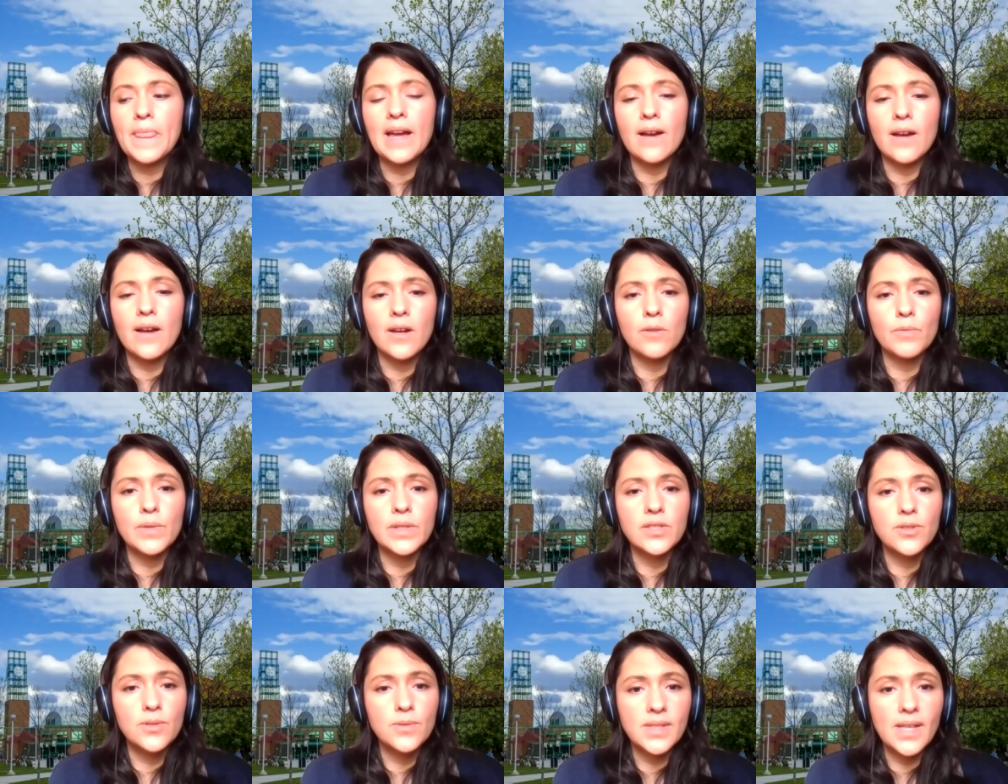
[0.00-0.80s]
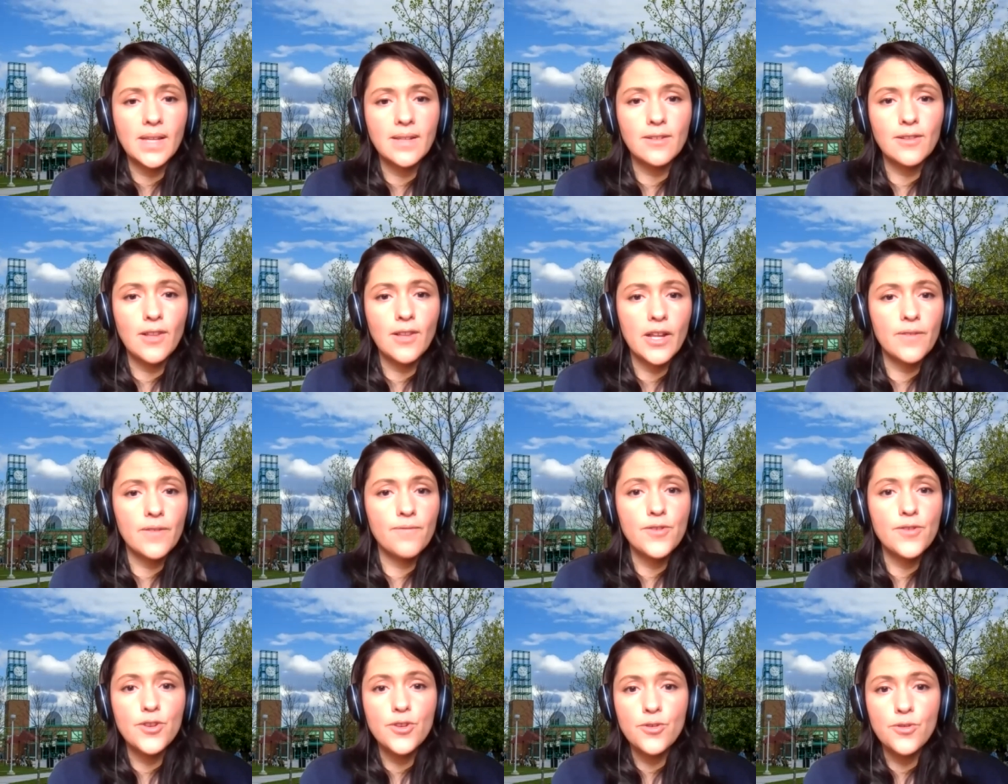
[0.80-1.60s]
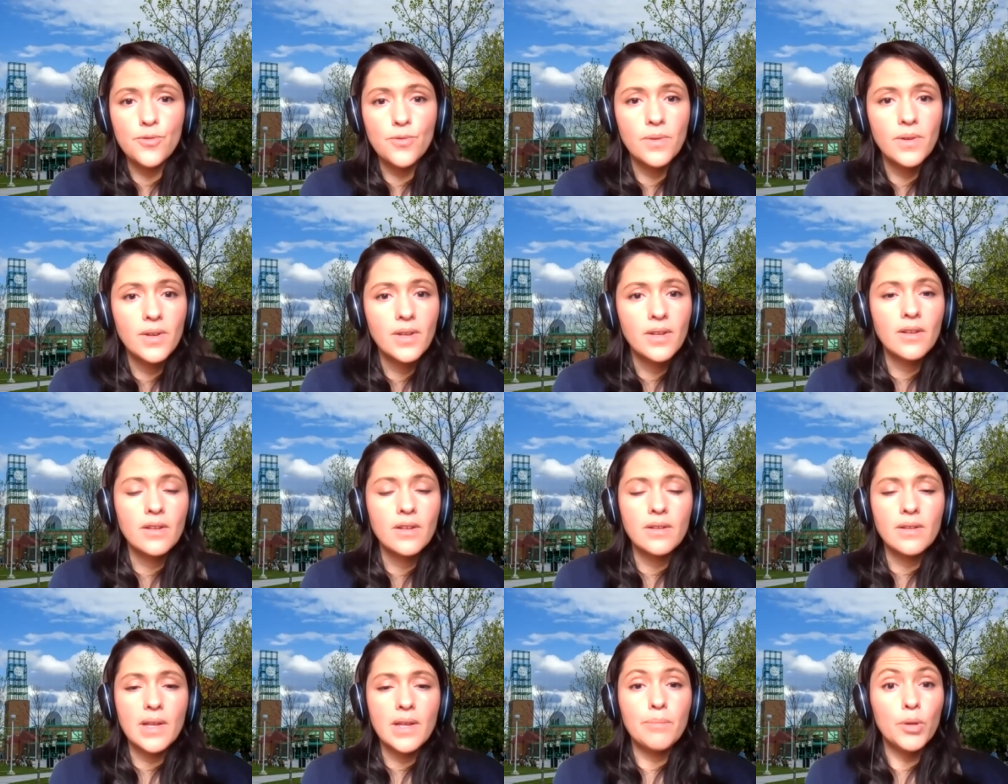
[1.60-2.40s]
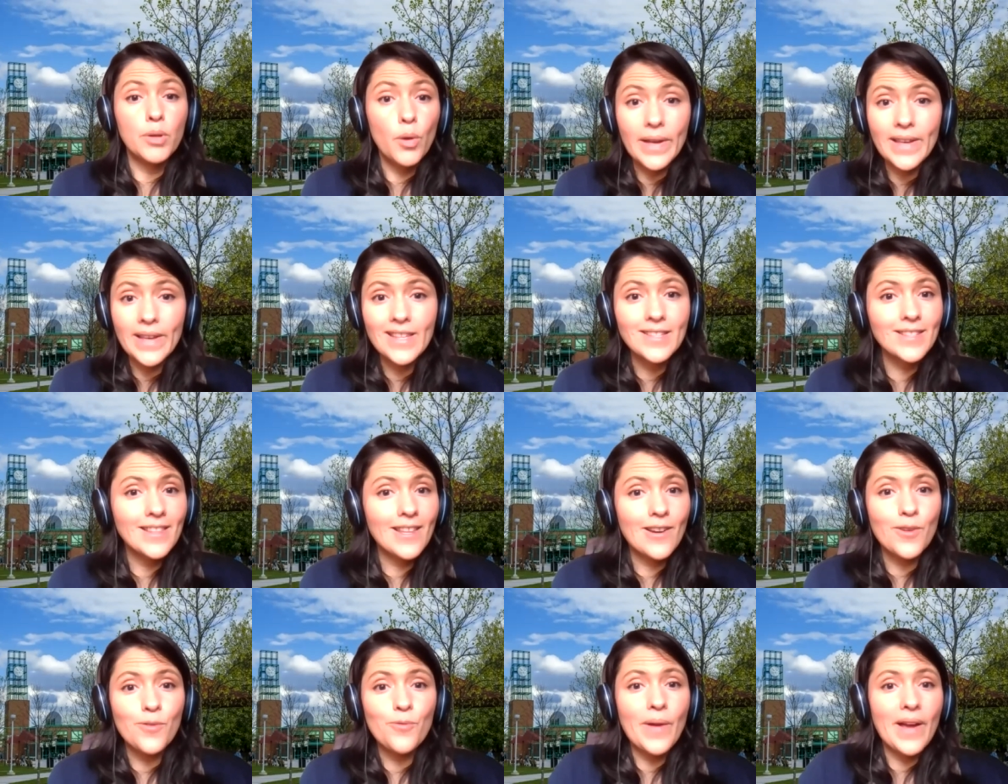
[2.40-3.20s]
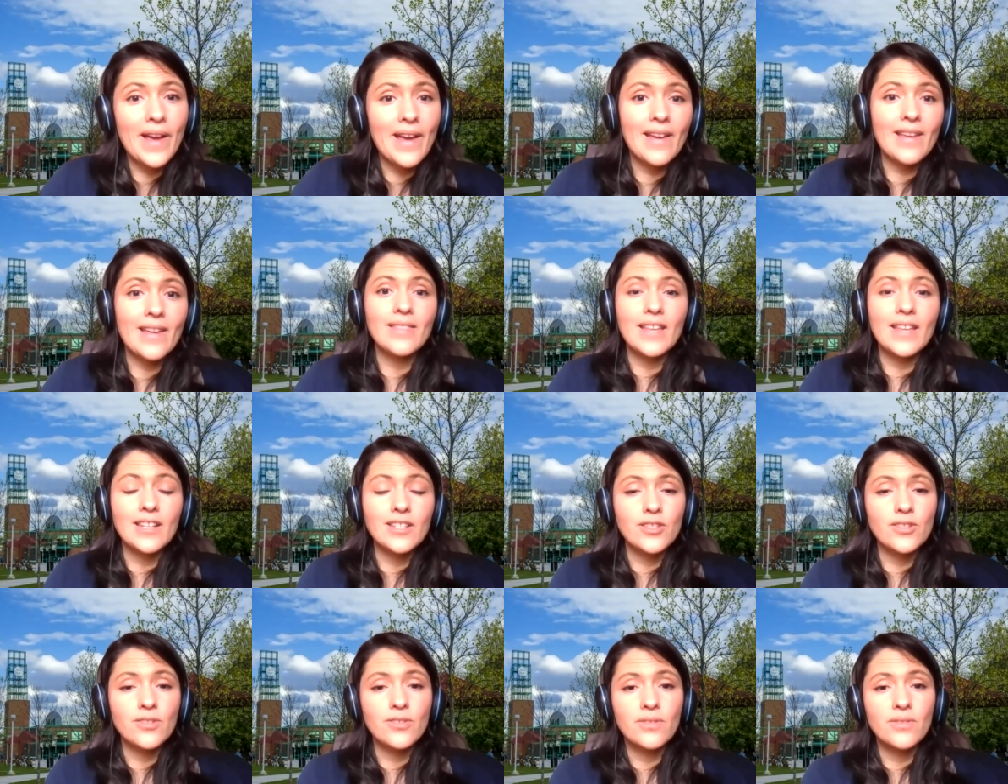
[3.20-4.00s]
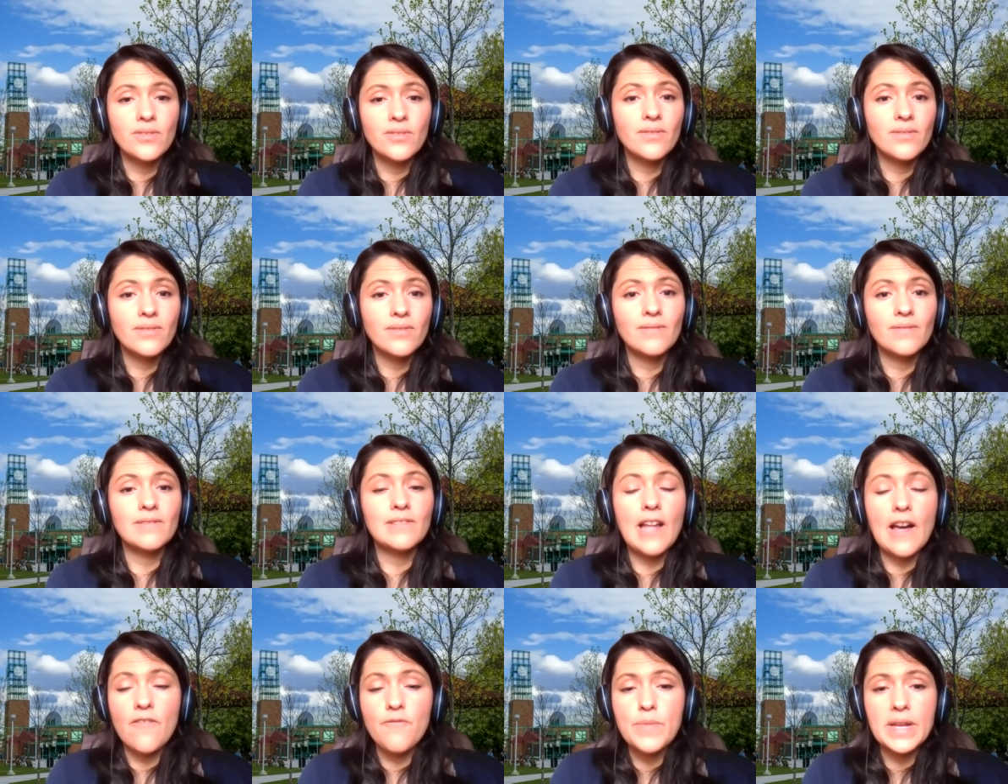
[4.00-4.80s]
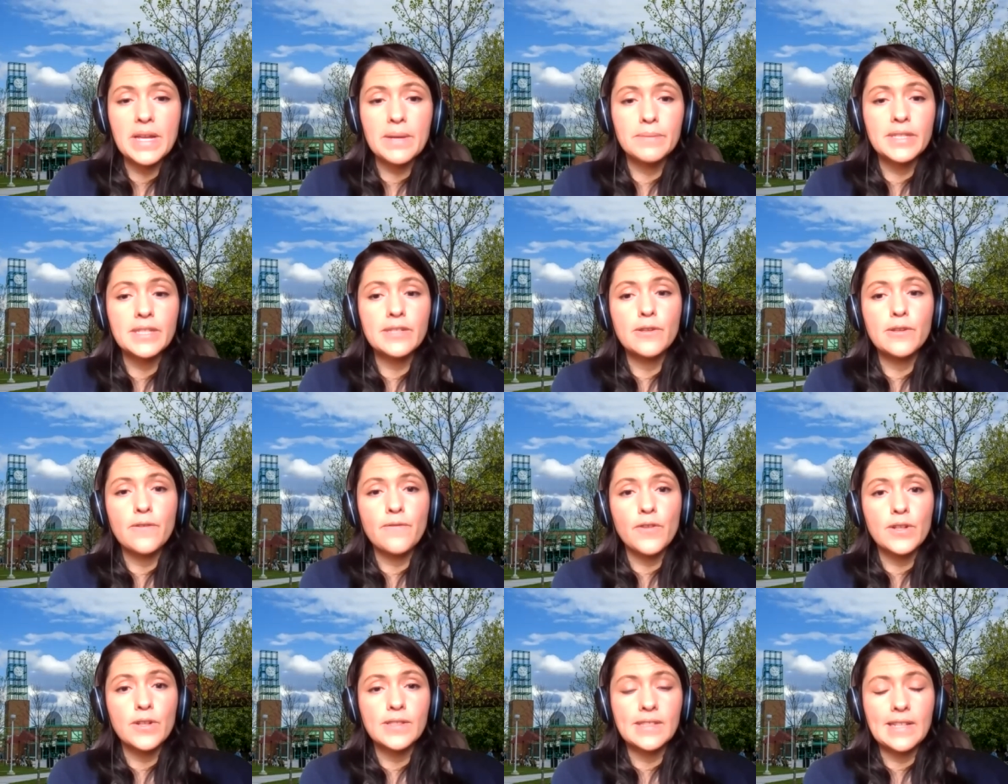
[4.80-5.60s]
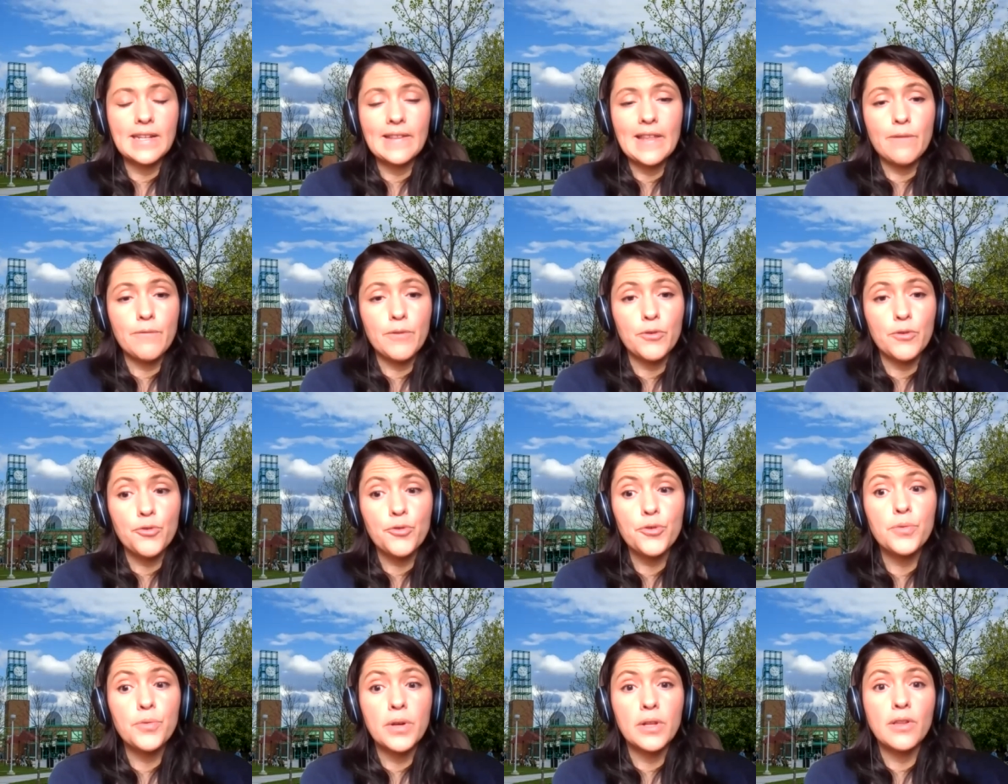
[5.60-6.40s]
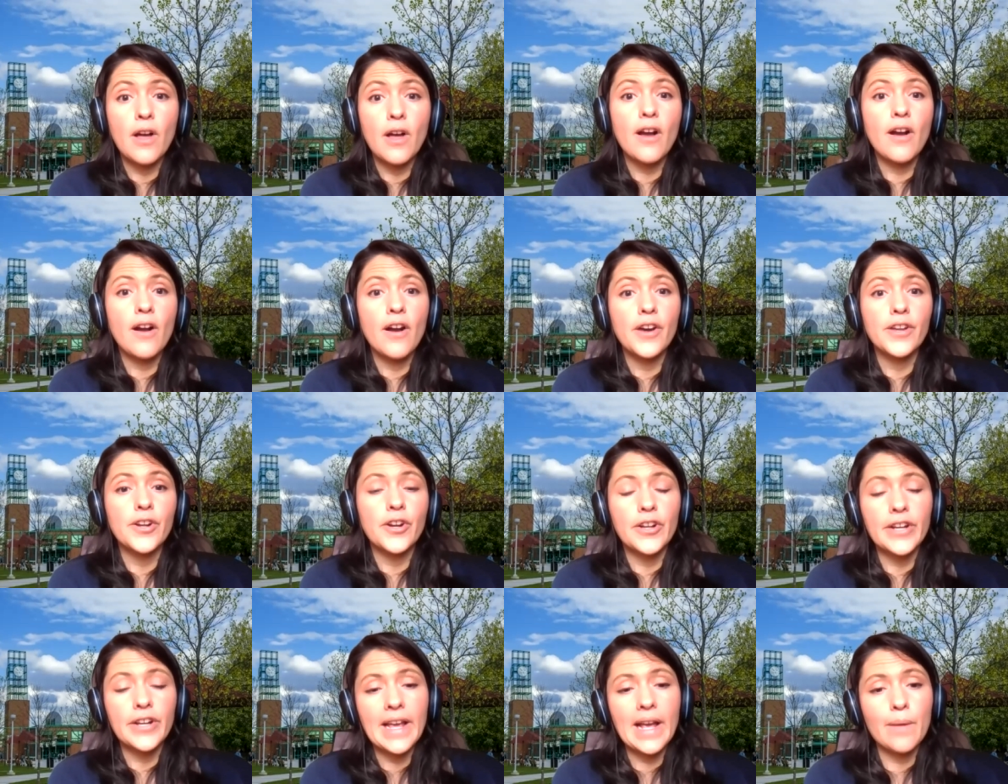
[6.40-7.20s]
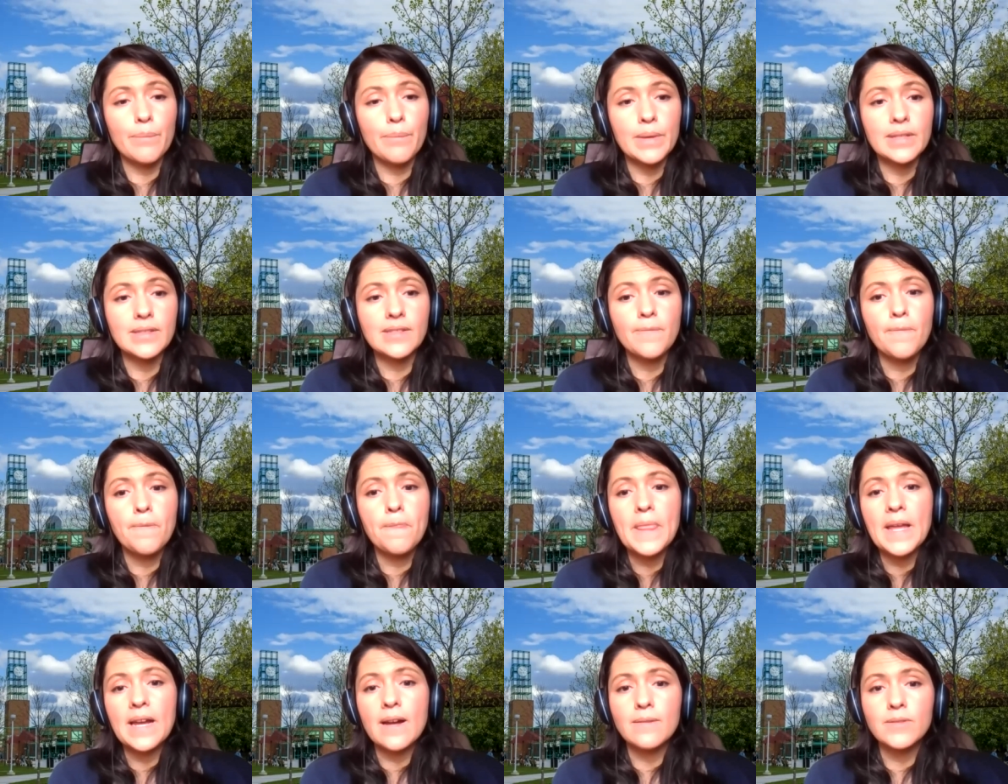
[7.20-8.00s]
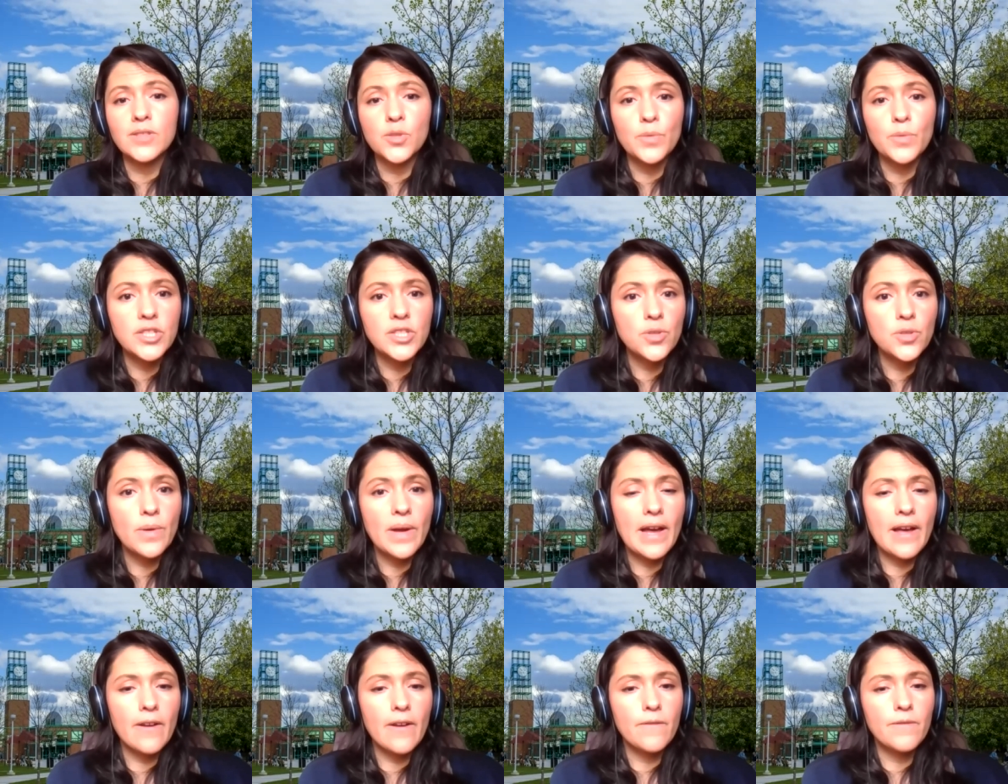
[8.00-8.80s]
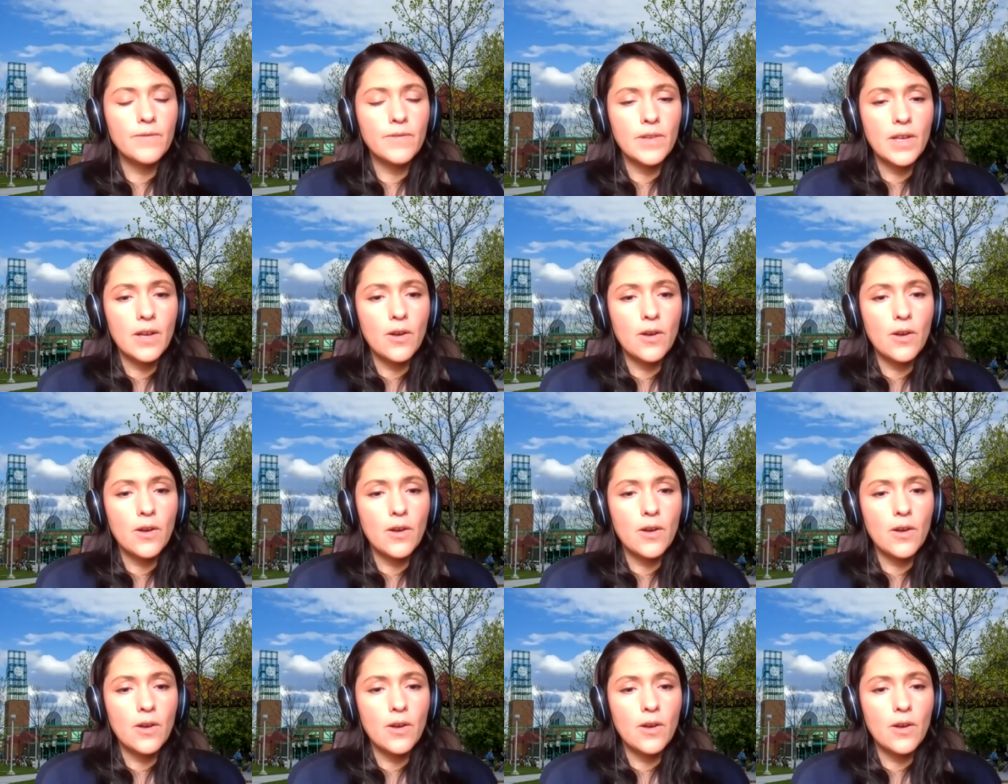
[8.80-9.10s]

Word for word: Uh, we do send a lot of new employees their way. They do love Binghamton University. They recruit a lot on our campus. Uh, so we do have